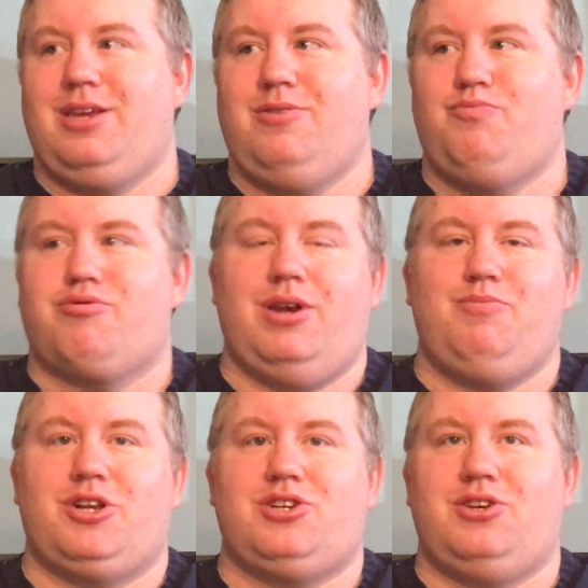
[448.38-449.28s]
you'd pretty
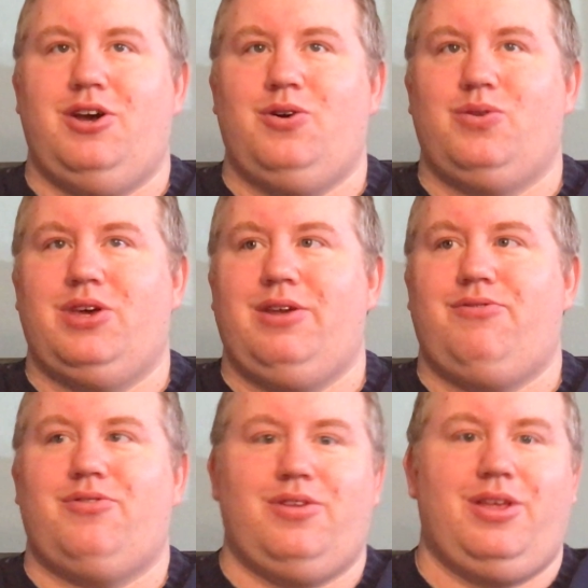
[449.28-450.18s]
much know that
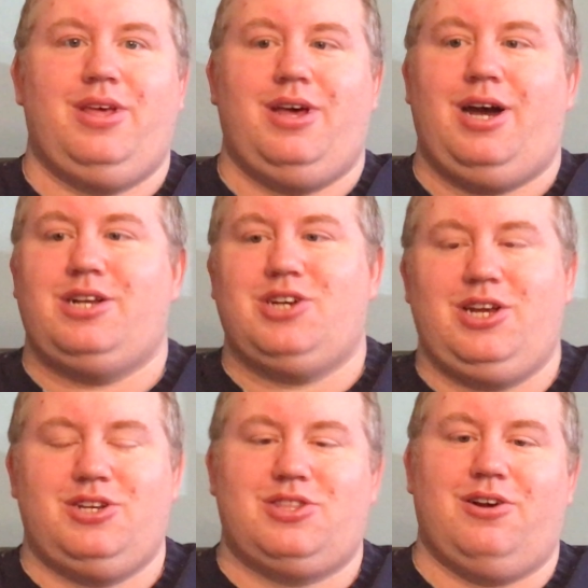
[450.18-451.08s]
if I
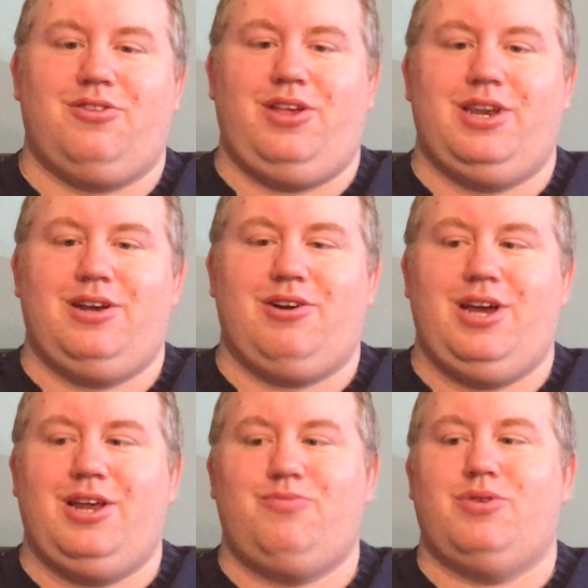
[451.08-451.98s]
changed their
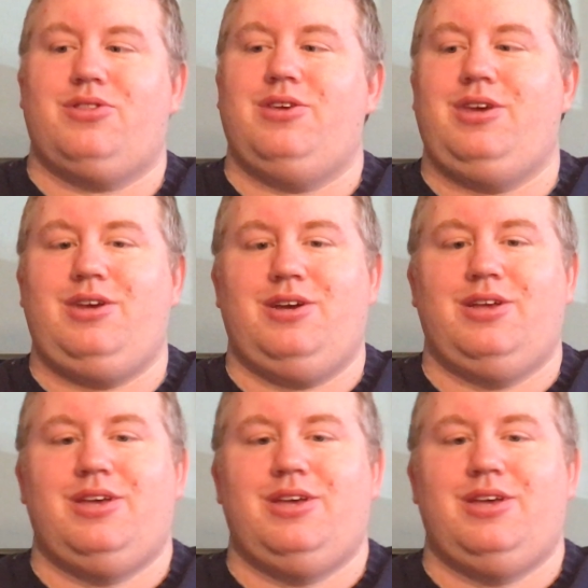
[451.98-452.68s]
letterhead with the